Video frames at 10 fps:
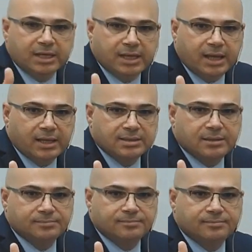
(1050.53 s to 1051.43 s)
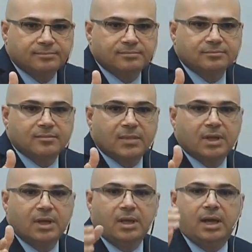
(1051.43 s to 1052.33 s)
someone to fix it
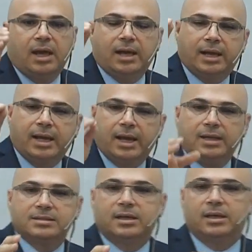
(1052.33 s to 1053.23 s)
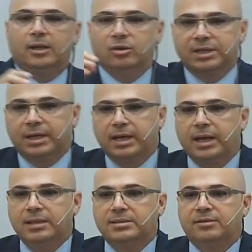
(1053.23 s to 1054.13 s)
since if it is in front of my house?
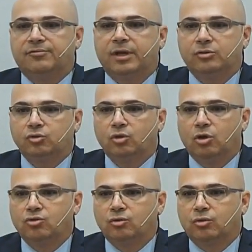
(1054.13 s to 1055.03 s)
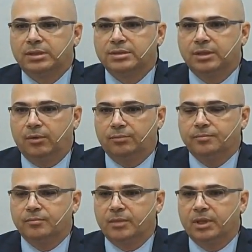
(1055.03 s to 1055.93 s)
Our house
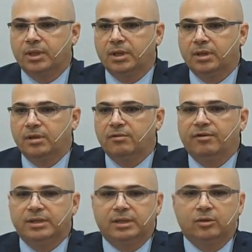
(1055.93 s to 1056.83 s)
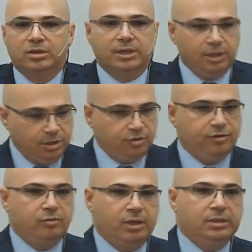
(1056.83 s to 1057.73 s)
speaks of our heart.
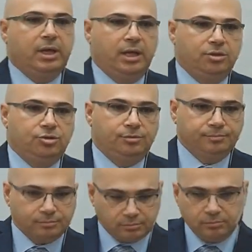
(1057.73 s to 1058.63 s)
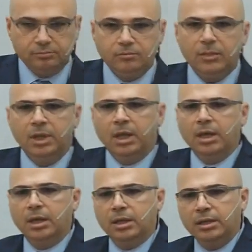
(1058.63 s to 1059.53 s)
It speaks of our
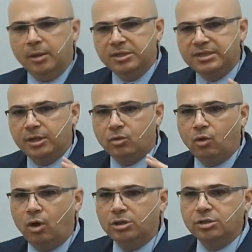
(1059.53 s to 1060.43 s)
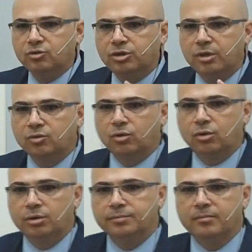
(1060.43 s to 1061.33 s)
individuality. In the
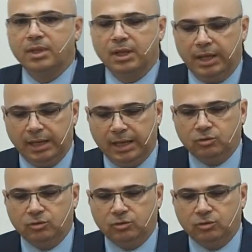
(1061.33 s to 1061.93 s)
mercy of the Lord,